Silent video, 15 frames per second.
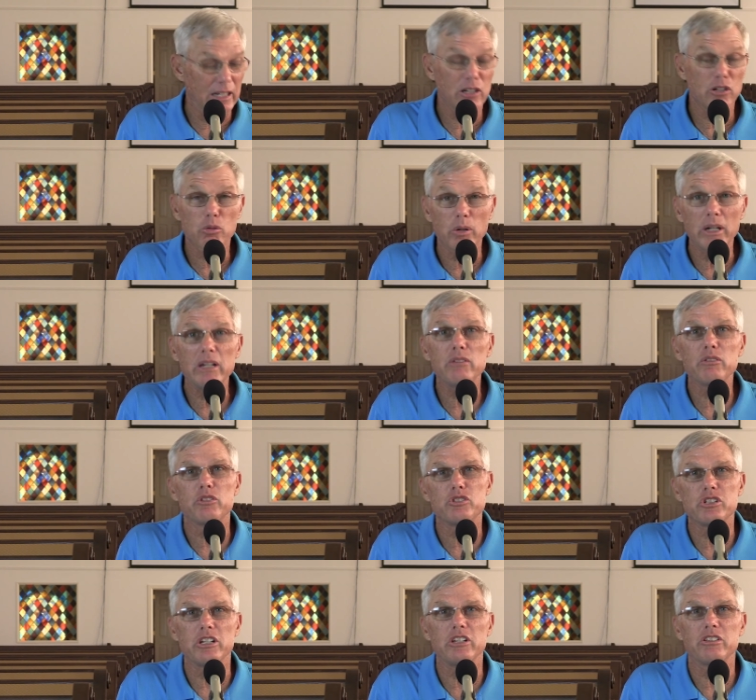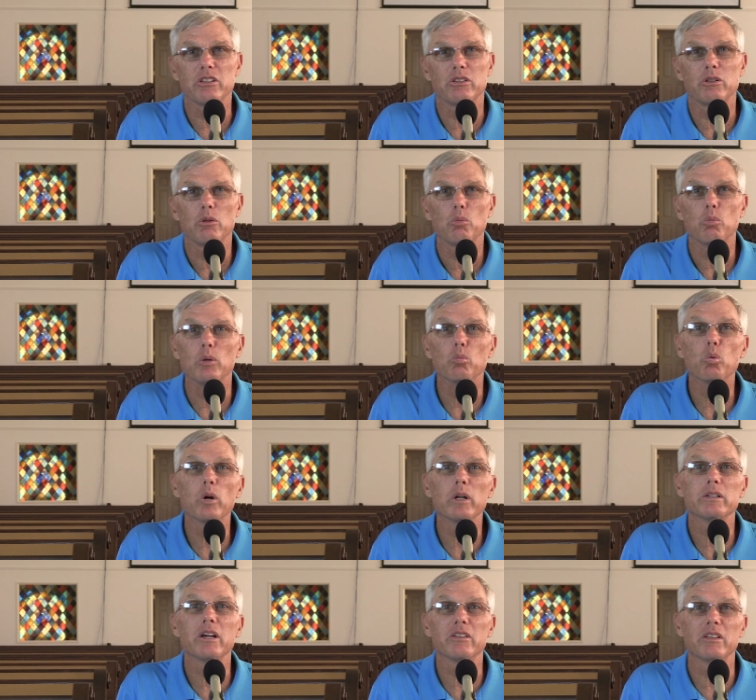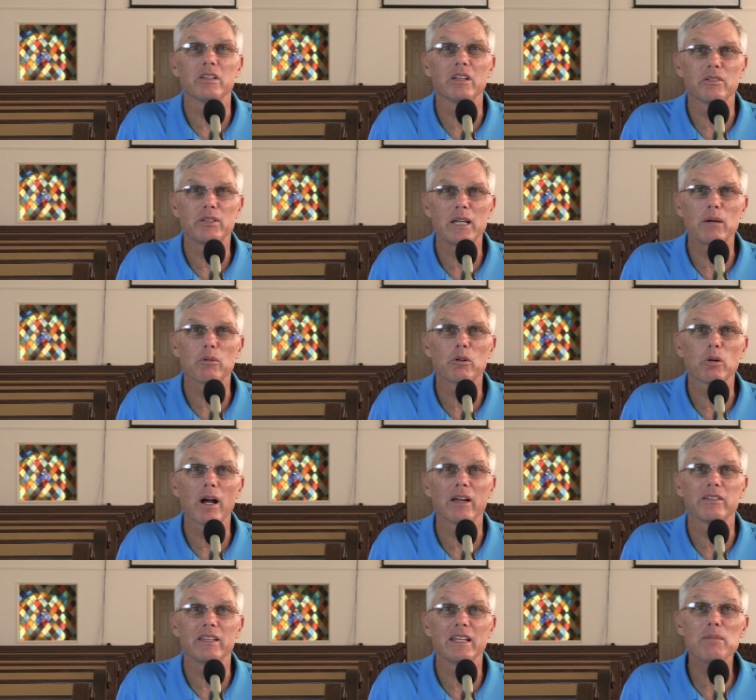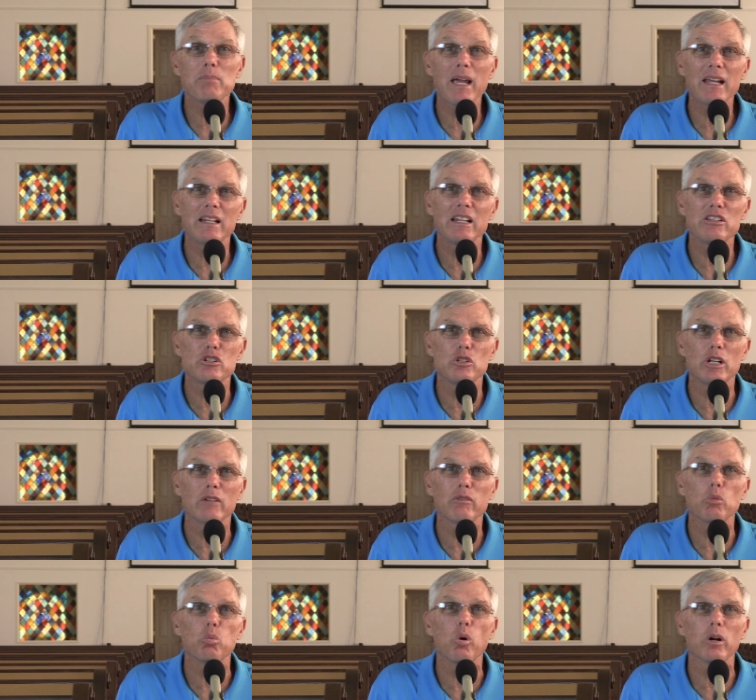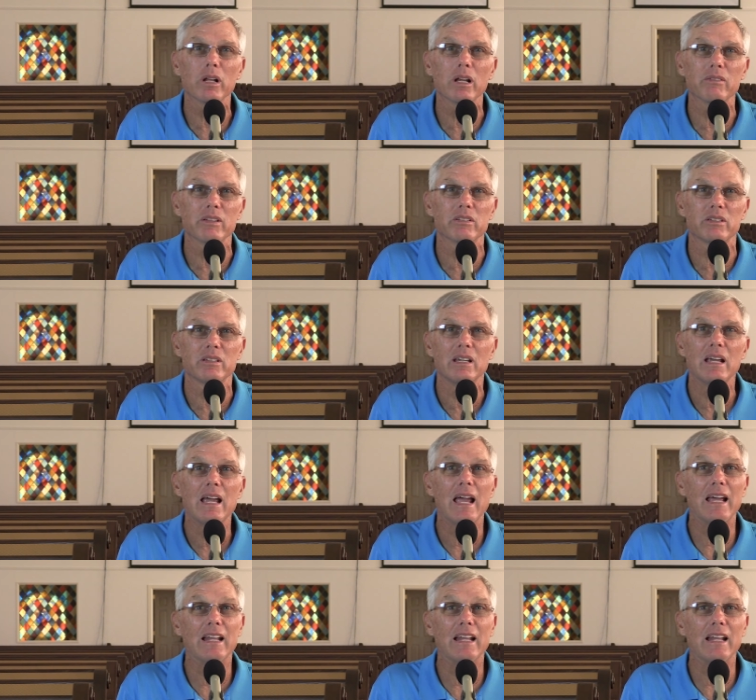It grieves Jesus when one doesn't accept Christ. He made each and every one of us.